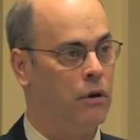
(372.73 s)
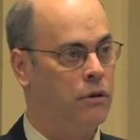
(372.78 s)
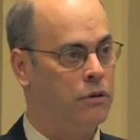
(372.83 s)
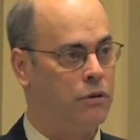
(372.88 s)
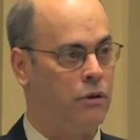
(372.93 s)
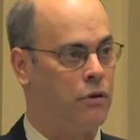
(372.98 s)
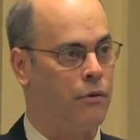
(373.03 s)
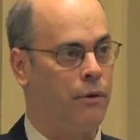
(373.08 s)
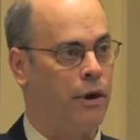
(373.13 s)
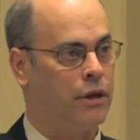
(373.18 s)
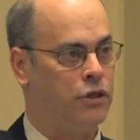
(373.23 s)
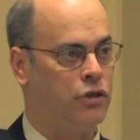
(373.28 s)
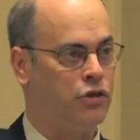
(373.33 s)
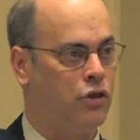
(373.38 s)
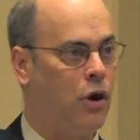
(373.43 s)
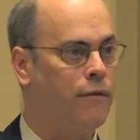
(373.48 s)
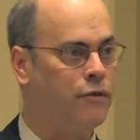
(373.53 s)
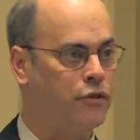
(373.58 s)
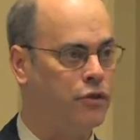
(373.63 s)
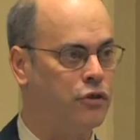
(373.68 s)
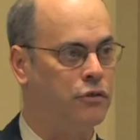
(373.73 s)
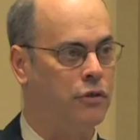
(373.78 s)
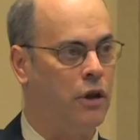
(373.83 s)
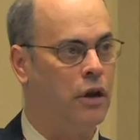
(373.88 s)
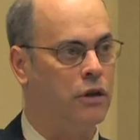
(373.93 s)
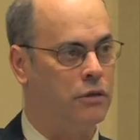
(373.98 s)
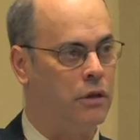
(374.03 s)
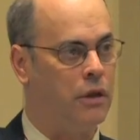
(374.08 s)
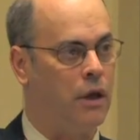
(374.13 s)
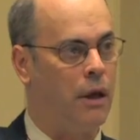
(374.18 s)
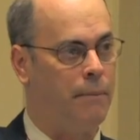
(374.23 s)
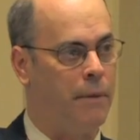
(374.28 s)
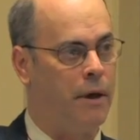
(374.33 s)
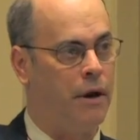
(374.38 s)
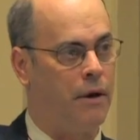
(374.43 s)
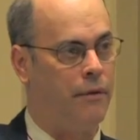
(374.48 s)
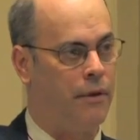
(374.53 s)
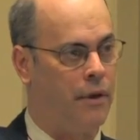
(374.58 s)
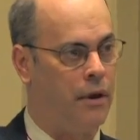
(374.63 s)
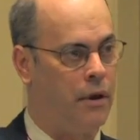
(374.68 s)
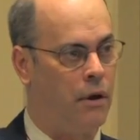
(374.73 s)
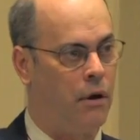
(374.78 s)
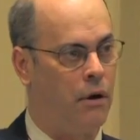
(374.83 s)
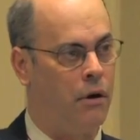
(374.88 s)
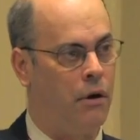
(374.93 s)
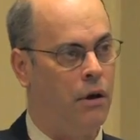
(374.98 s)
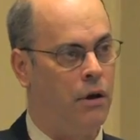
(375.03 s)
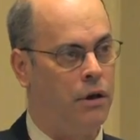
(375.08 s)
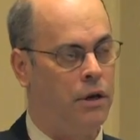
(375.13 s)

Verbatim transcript: So corrections officers does a lot better than our